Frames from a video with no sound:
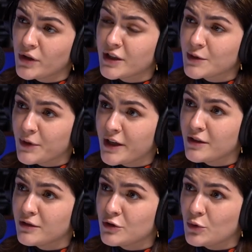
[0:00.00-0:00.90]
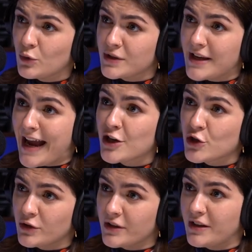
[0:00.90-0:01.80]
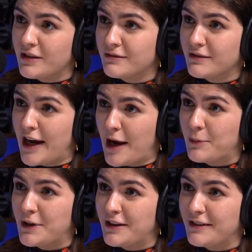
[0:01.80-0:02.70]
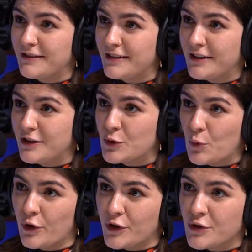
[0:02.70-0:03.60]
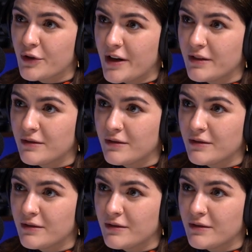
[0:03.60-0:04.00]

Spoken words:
it explain to what's actually happening in this war in Ukraine?